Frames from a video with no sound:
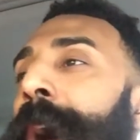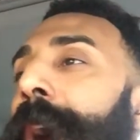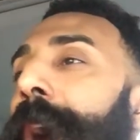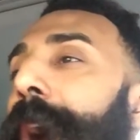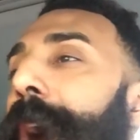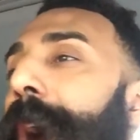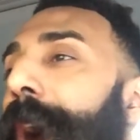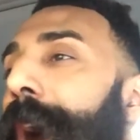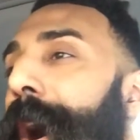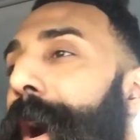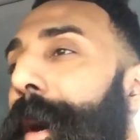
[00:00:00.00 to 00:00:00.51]

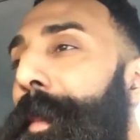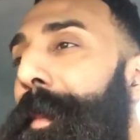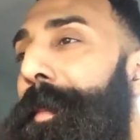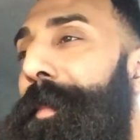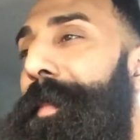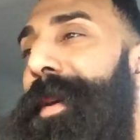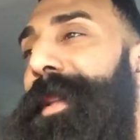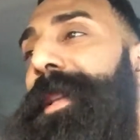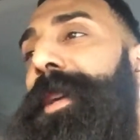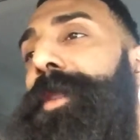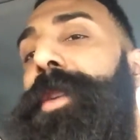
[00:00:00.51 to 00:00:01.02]
And
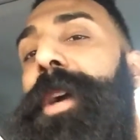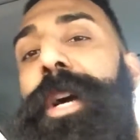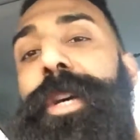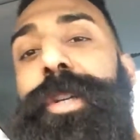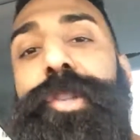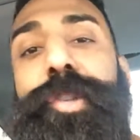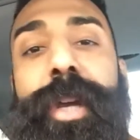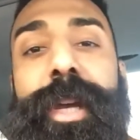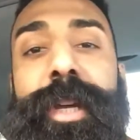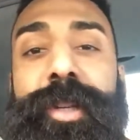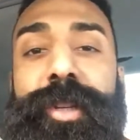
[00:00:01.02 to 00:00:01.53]
then you got
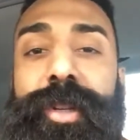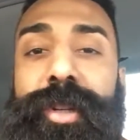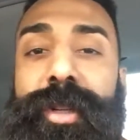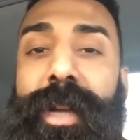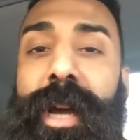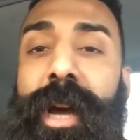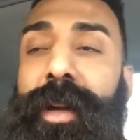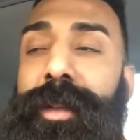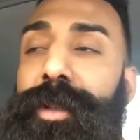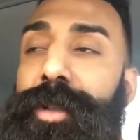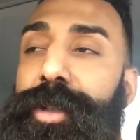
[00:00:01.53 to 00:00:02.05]
strangers
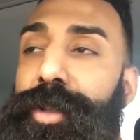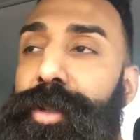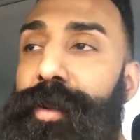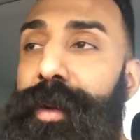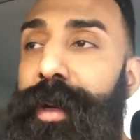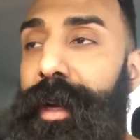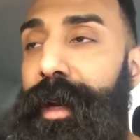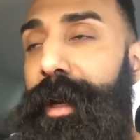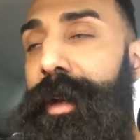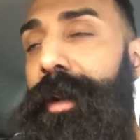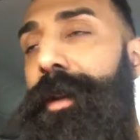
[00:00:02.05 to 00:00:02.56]
on the
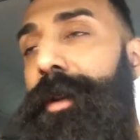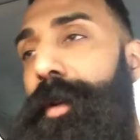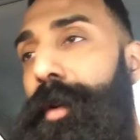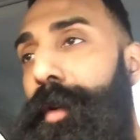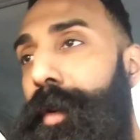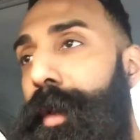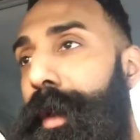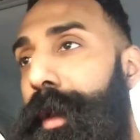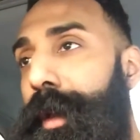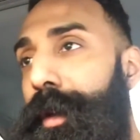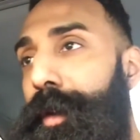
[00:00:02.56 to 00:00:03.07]
street.
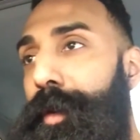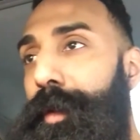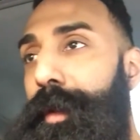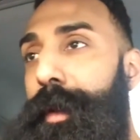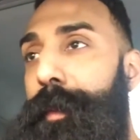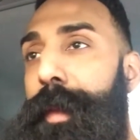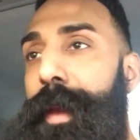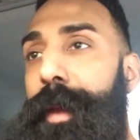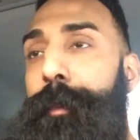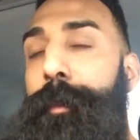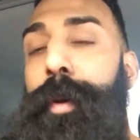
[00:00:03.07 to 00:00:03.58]

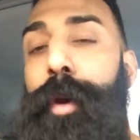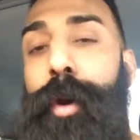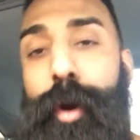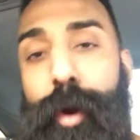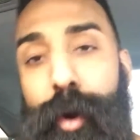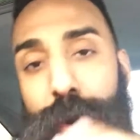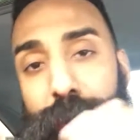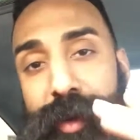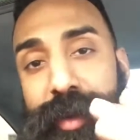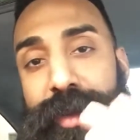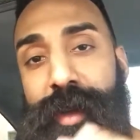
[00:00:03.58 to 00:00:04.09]
They may
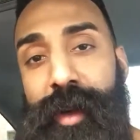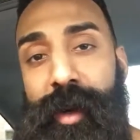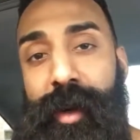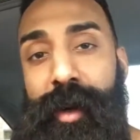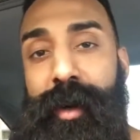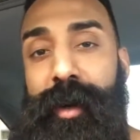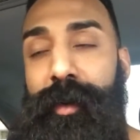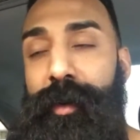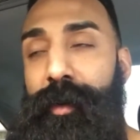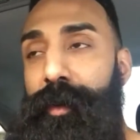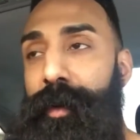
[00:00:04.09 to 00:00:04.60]
blur
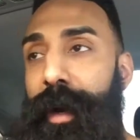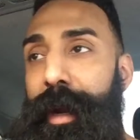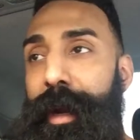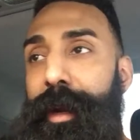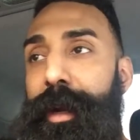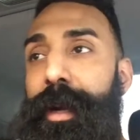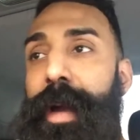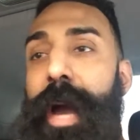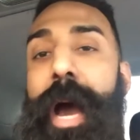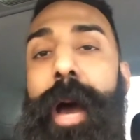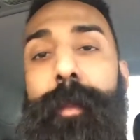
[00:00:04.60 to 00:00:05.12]
certain
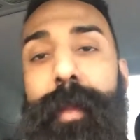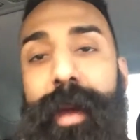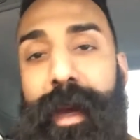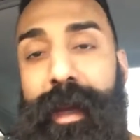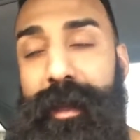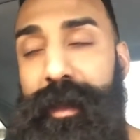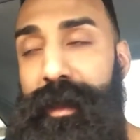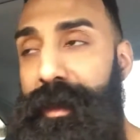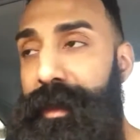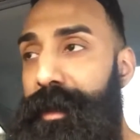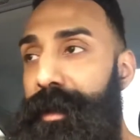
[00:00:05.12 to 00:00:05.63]

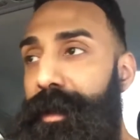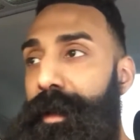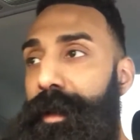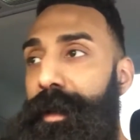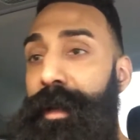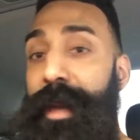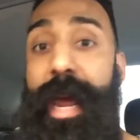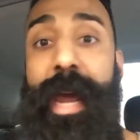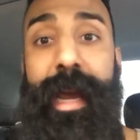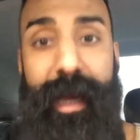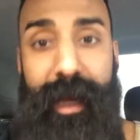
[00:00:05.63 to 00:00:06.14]
comments,
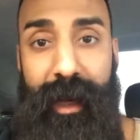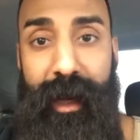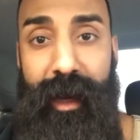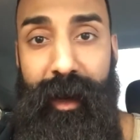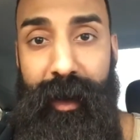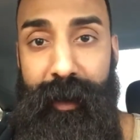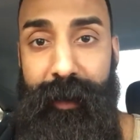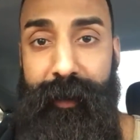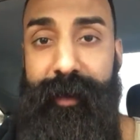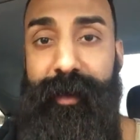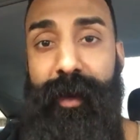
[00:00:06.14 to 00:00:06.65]

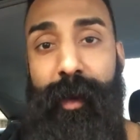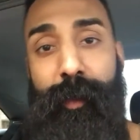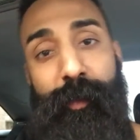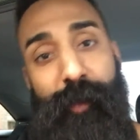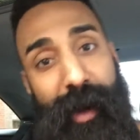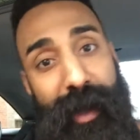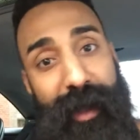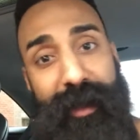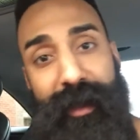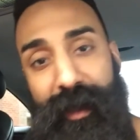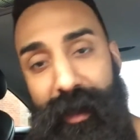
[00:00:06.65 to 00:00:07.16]
negative, some
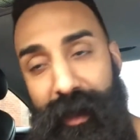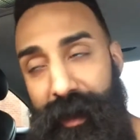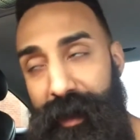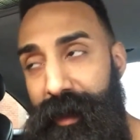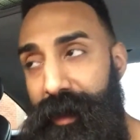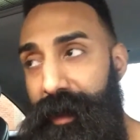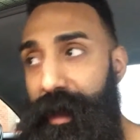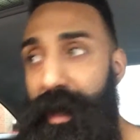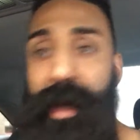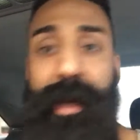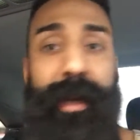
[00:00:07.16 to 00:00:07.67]

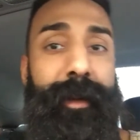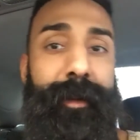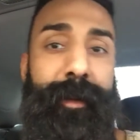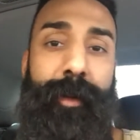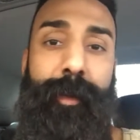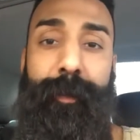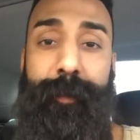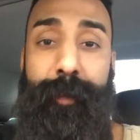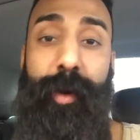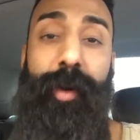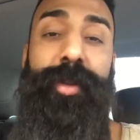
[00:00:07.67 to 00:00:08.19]
racist.
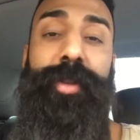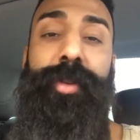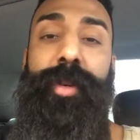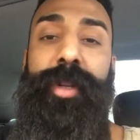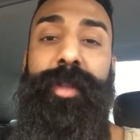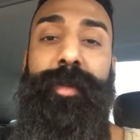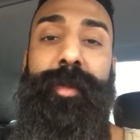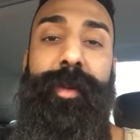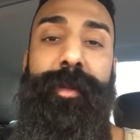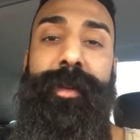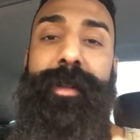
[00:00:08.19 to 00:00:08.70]
Personal
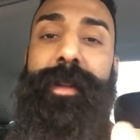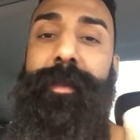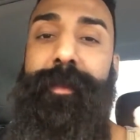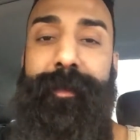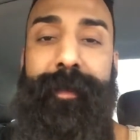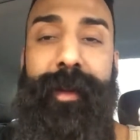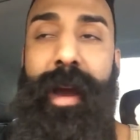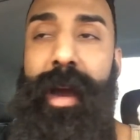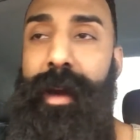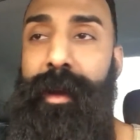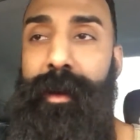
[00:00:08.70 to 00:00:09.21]
experience.
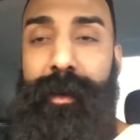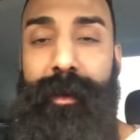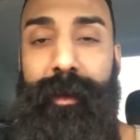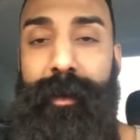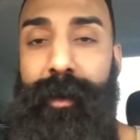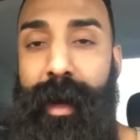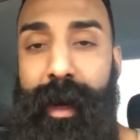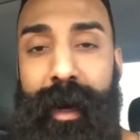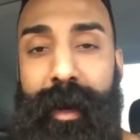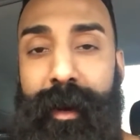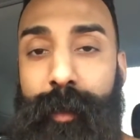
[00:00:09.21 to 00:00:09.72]

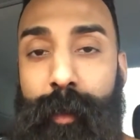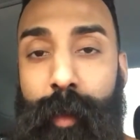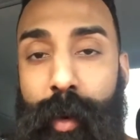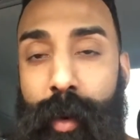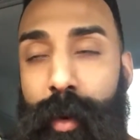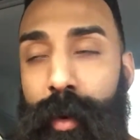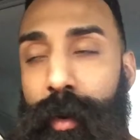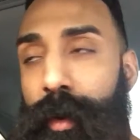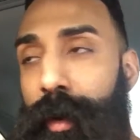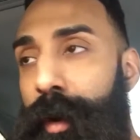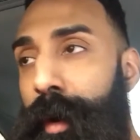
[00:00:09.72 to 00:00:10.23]
I got them
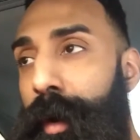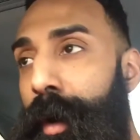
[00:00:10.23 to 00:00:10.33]
all.